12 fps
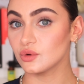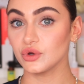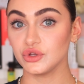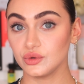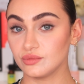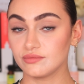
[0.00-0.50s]
all
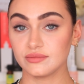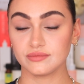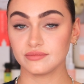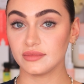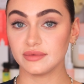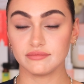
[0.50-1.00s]
you
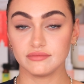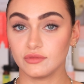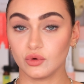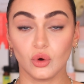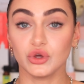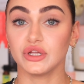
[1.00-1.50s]

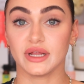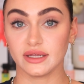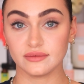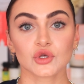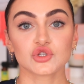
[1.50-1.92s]
all you need.